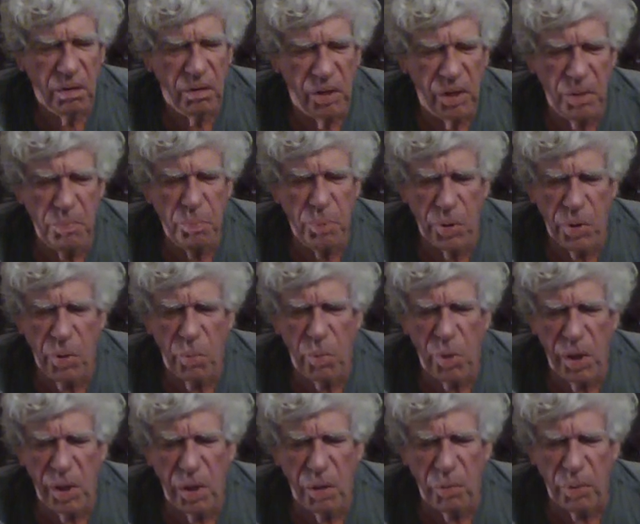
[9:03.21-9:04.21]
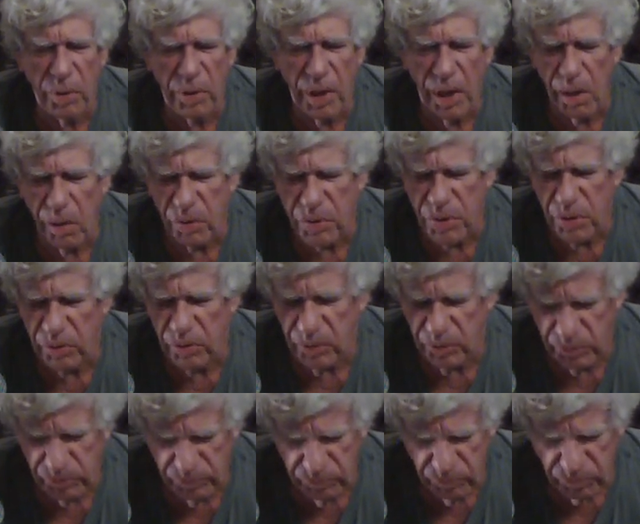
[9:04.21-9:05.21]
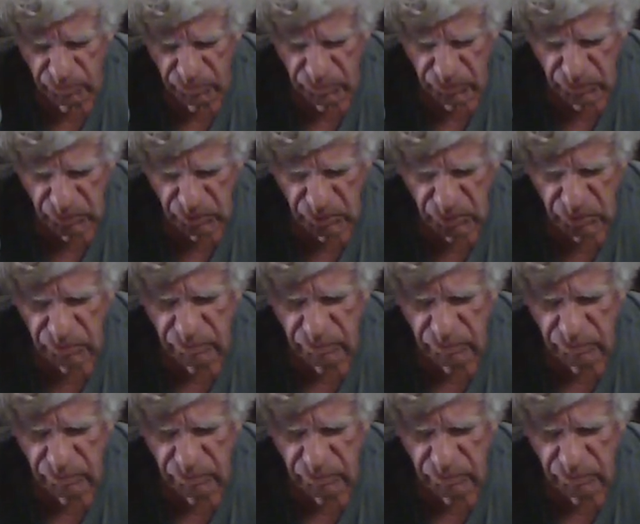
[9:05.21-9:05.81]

did pretty well with auctions. Uh,